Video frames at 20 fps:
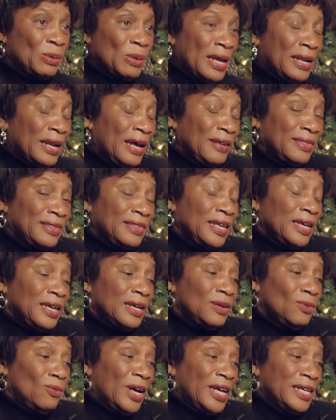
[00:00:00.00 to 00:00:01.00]
And I think
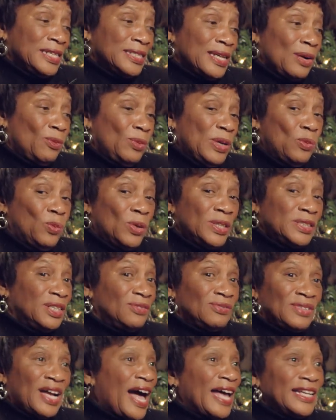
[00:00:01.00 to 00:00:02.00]
in ways that we wouldn't
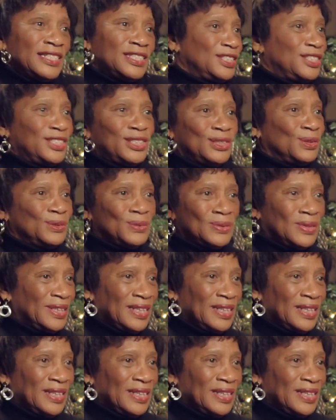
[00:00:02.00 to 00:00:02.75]
have gotten to.